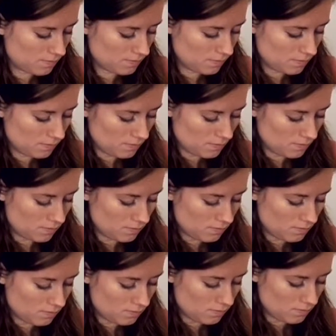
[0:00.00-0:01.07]

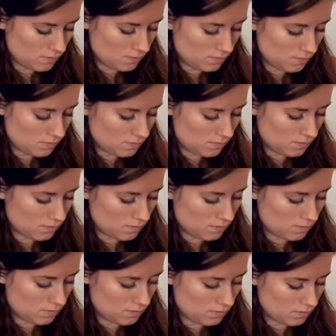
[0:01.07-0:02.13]

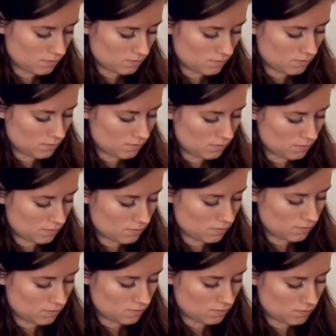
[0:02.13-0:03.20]

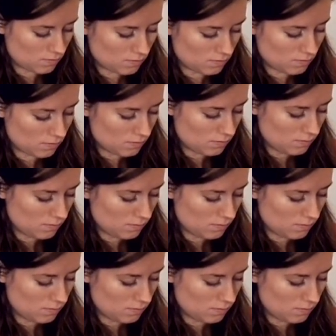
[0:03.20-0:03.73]
No one is speaking in this clip.